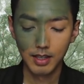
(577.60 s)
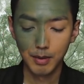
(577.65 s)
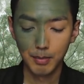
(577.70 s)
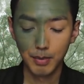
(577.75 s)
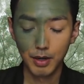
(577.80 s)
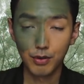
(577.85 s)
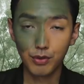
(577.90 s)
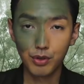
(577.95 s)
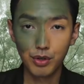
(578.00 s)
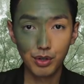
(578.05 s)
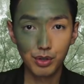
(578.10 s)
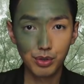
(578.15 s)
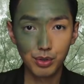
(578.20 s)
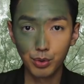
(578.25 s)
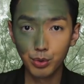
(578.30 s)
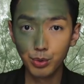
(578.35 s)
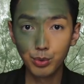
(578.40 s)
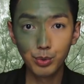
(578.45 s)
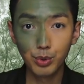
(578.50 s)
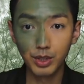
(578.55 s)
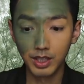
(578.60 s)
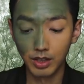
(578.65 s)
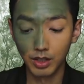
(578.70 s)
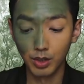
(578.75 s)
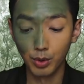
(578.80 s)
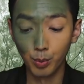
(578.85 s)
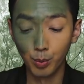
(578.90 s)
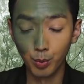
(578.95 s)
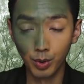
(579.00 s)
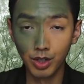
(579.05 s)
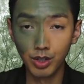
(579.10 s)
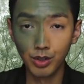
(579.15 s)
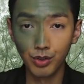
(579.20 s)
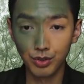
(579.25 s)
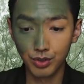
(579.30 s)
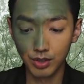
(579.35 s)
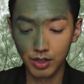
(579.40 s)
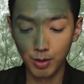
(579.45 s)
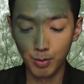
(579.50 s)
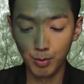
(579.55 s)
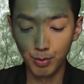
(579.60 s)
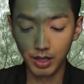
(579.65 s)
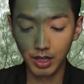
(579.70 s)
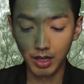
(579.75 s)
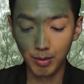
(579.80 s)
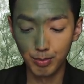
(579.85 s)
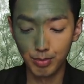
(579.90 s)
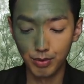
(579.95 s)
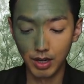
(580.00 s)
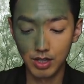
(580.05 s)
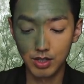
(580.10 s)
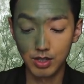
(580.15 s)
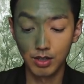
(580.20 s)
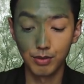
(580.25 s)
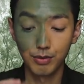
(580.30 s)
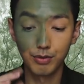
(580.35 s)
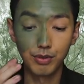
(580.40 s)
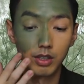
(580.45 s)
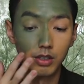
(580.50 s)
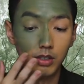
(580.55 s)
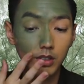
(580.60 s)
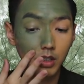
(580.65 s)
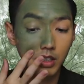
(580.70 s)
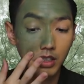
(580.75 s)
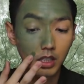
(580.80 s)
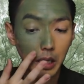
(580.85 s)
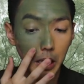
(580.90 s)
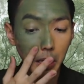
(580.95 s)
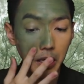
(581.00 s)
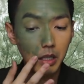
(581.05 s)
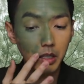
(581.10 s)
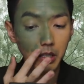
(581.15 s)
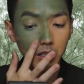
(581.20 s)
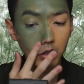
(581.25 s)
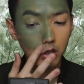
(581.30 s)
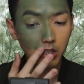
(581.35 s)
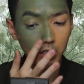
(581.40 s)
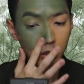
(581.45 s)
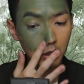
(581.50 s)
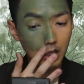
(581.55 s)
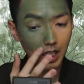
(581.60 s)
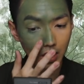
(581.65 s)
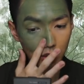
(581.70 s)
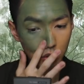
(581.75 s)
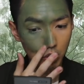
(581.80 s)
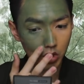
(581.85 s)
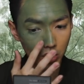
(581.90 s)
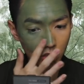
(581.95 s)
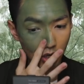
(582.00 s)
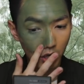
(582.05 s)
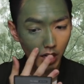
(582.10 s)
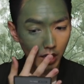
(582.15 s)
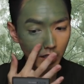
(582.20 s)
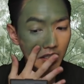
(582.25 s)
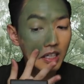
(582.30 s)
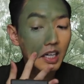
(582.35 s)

But of course, who in the world is gonna bring a brush out feel? You're gonna get shot.